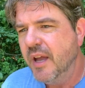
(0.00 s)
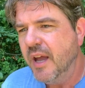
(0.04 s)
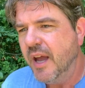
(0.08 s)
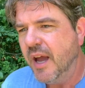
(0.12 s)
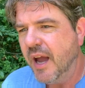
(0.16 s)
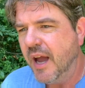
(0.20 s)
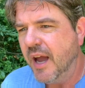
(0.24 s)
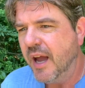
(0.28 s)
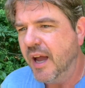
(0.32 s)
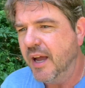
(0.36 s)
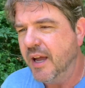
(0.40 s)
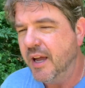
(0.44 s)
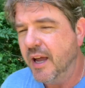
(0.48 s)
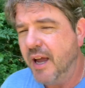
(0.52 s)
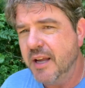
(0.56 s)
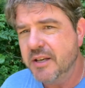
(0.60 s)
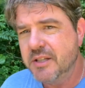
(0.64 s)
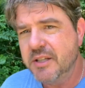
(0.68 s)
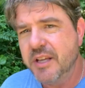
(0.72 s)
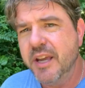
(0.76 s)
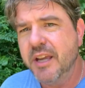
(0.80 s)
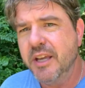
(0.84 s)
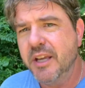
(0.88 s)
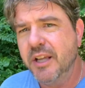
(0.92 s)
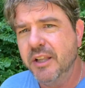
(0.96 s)
I, I
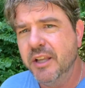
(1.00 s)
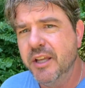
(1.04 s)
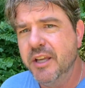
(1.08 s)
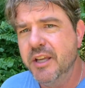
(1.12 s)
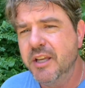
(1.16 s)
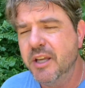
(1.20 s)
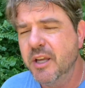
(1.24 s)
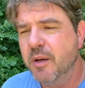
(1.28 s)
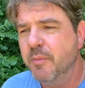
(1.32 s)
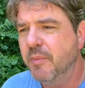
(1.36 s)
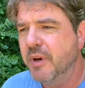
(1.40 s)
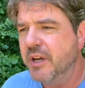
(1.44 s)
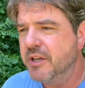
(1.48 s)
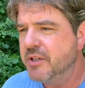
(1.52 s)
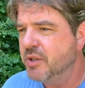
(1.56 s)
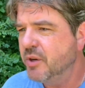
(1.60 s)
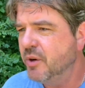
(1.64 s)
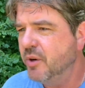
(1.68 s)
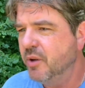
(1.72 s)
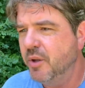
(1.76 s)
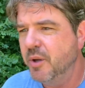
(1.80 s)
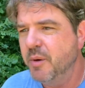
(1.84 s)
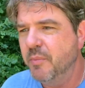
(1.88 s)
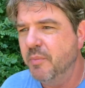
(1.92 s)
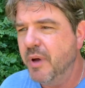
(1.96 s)
take a leak in my
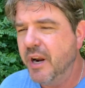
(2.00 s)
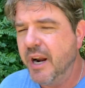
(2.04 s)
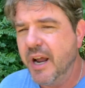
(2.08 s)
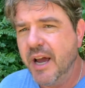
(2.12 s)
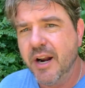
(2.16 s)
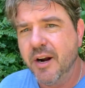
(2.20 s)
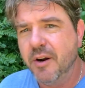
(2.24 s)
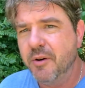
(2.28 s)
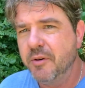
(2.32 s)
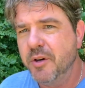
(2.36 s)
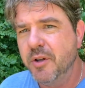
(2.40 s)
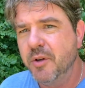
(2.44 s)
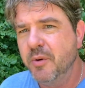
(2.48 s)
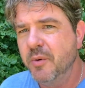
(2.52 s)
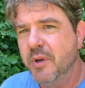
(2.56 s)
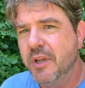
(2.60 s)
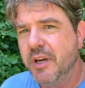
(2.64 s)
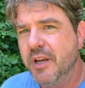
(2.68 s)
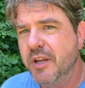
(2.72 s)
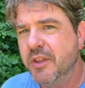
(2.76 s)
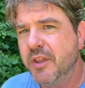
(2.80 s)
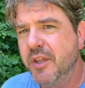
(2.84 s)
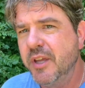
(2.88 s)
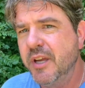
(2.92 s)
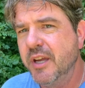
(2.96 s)
toilet, but I don't do
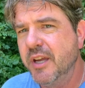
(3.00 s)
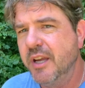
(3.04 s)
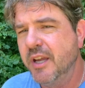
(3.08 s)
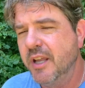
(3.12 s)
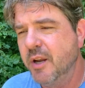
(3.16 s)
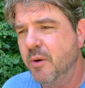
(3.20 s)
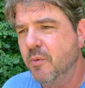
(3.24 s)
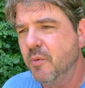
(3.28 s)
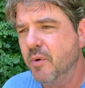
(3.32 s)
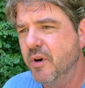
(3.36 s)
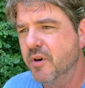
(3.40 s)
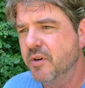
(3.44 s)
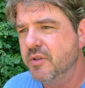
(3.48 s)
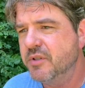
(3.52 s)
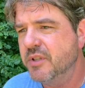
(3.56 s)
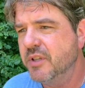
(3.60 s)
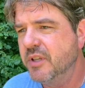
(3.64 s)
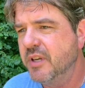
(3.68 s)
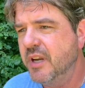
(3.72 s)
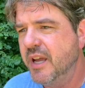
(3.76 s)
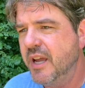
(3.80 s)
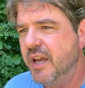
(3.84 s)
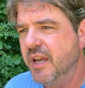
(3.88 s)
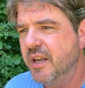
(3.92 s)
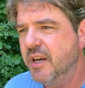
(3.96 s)
anything any worse than
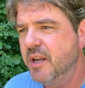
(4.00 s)
that.